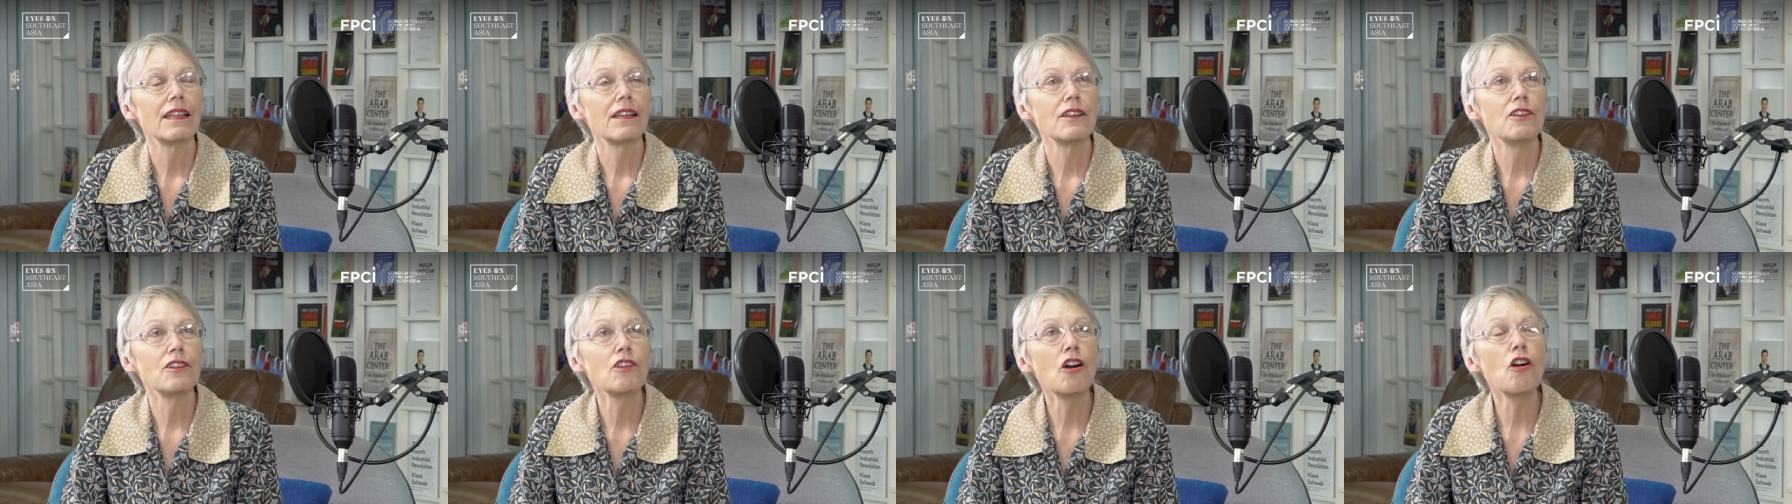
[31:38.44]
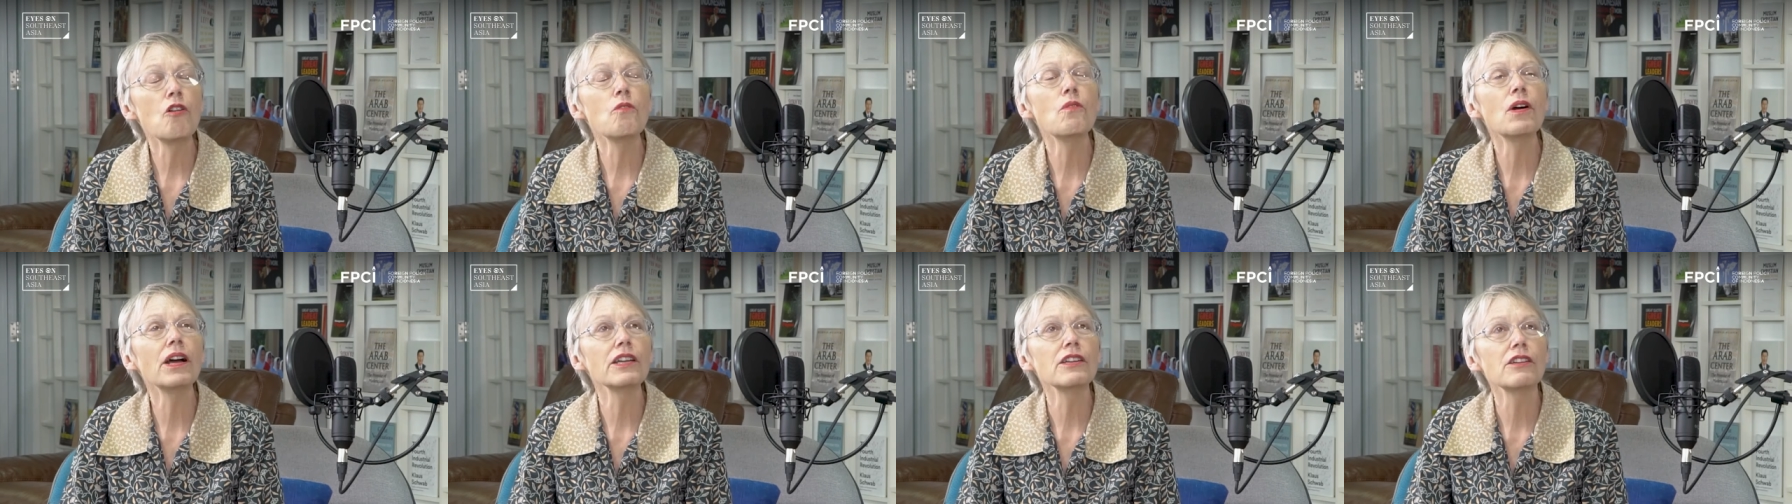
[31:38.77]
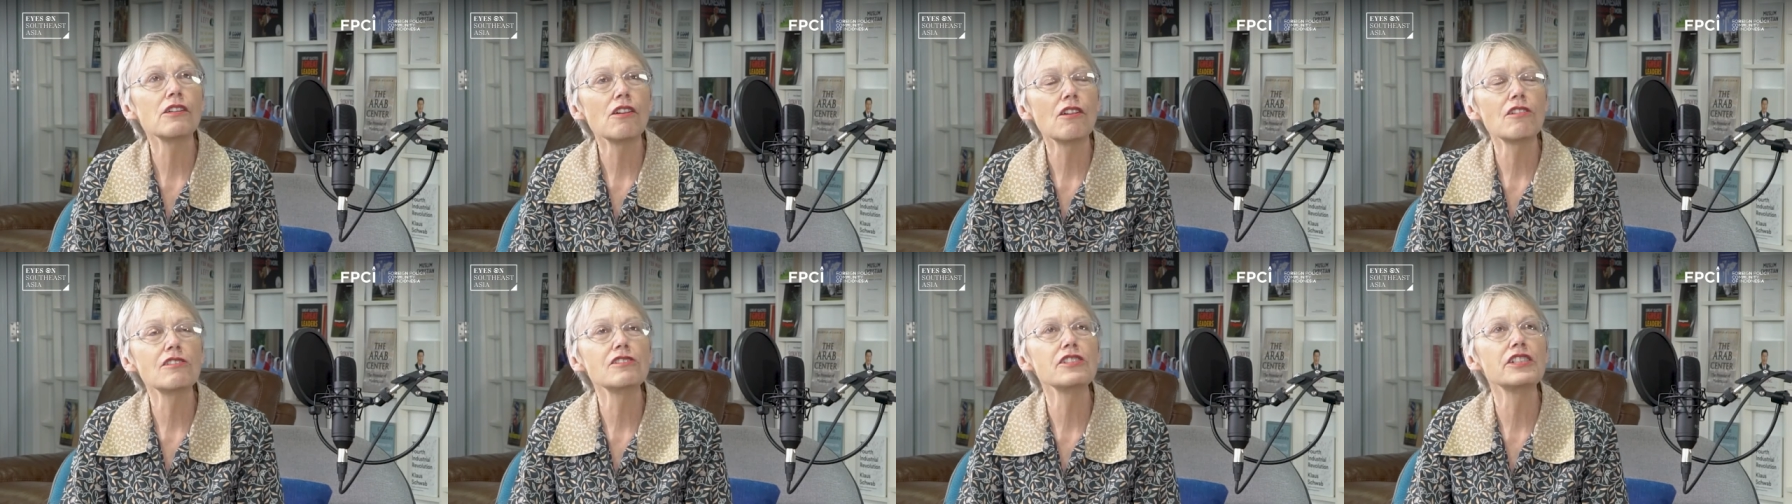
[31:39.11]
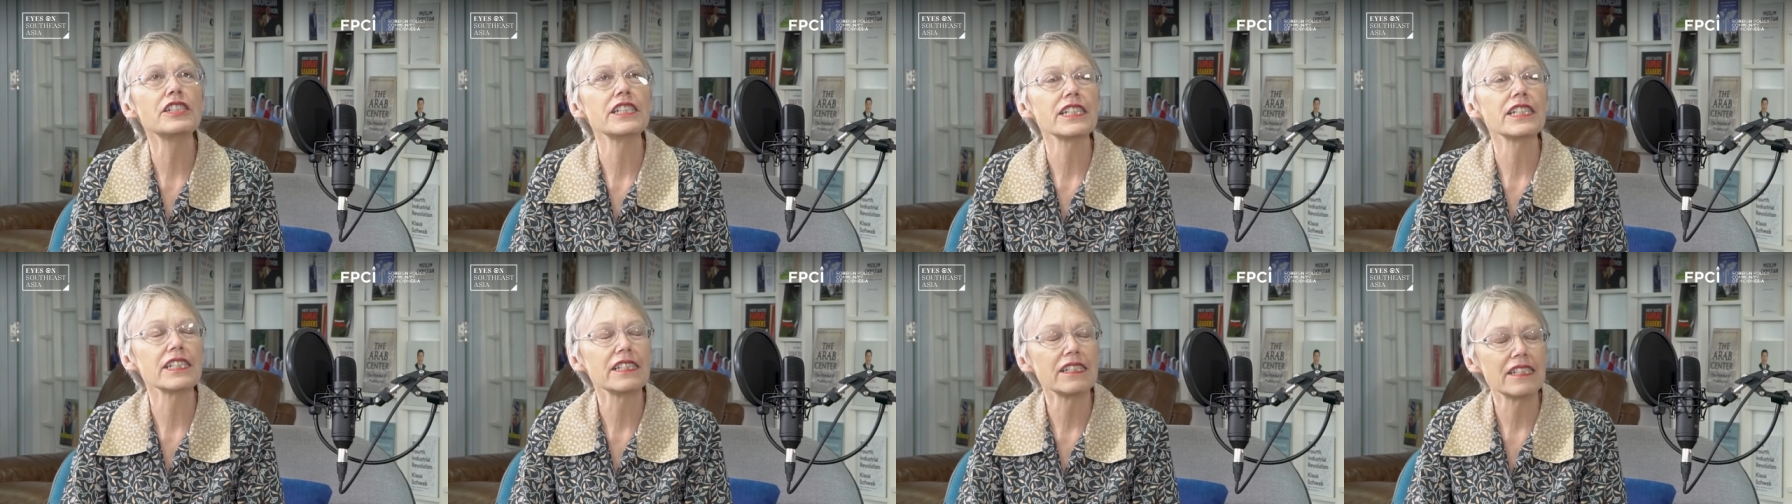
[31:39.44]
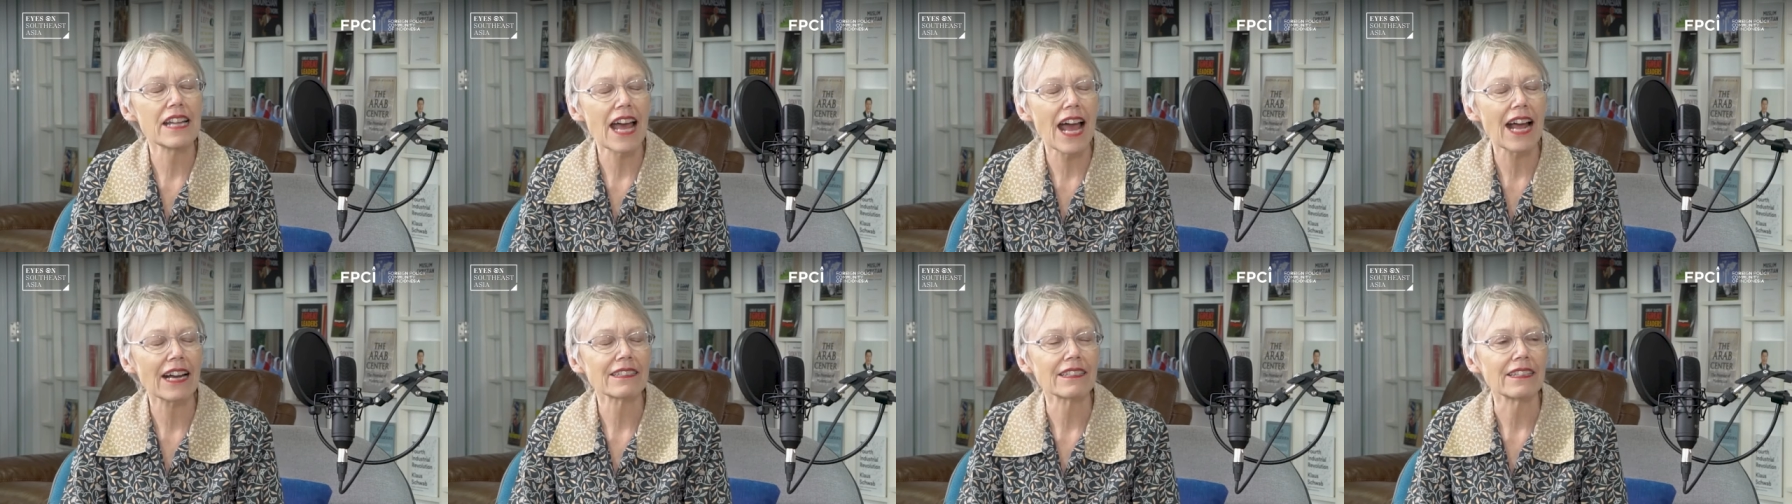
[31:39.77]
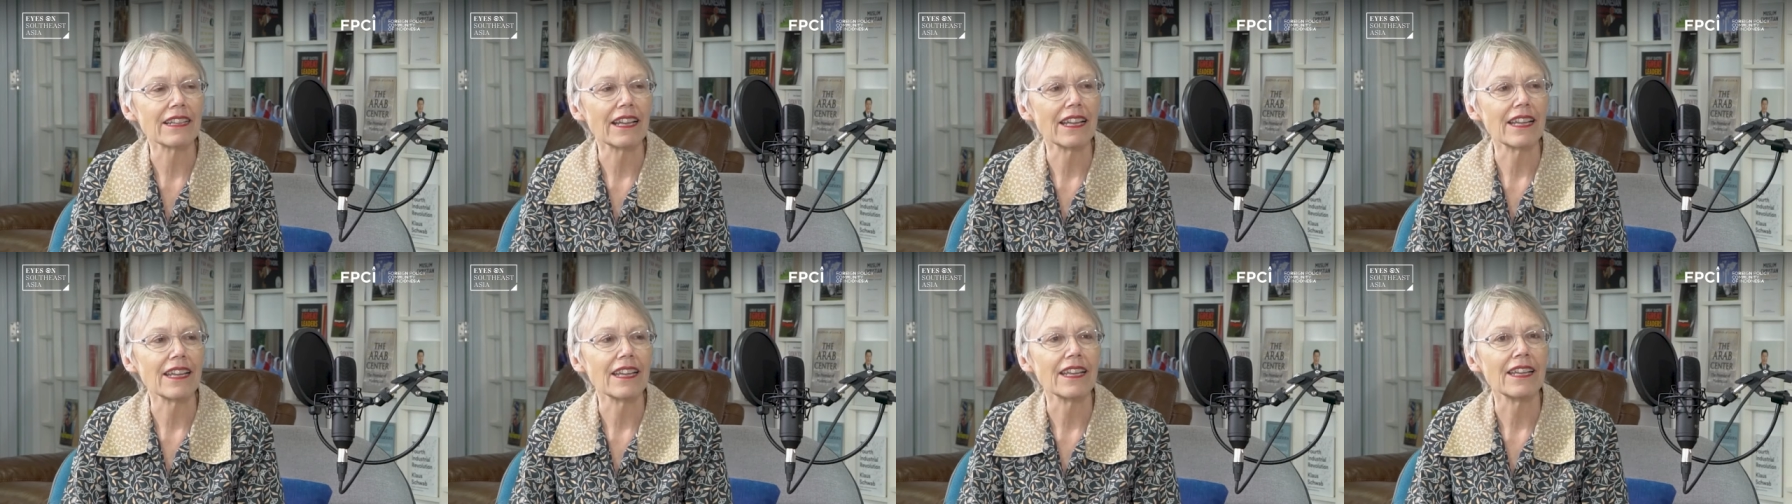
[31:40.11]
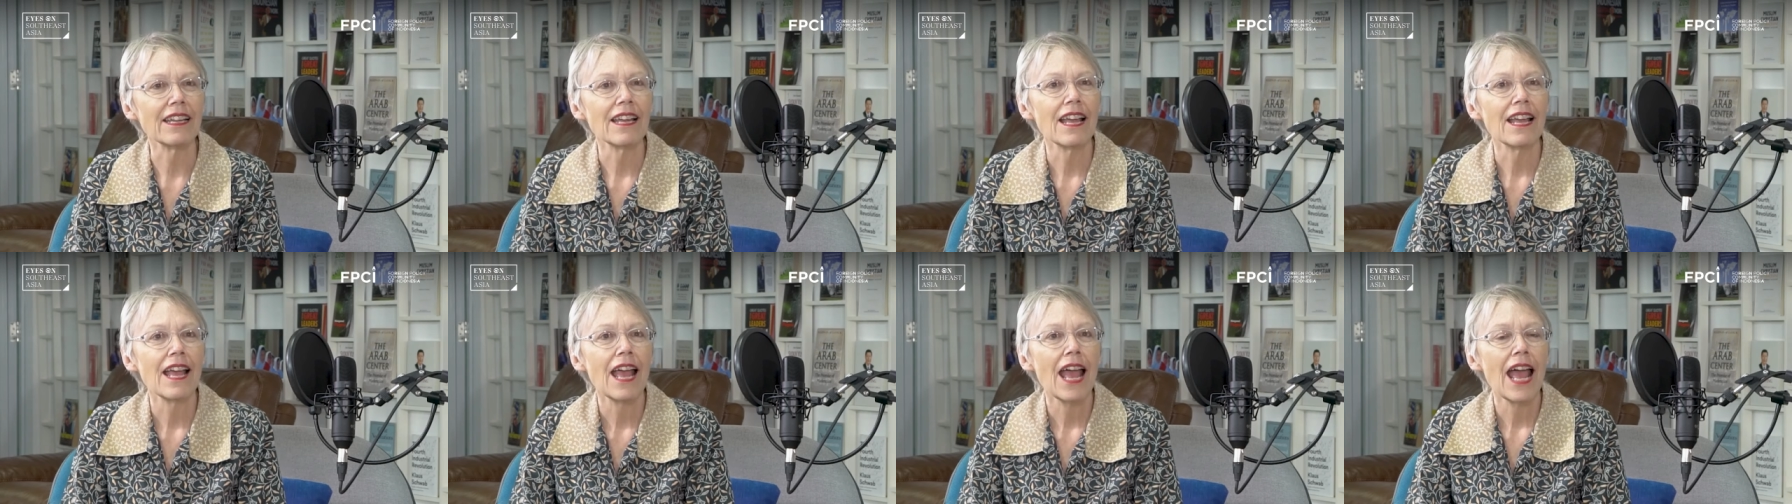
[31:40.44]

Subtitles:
No one knows exactly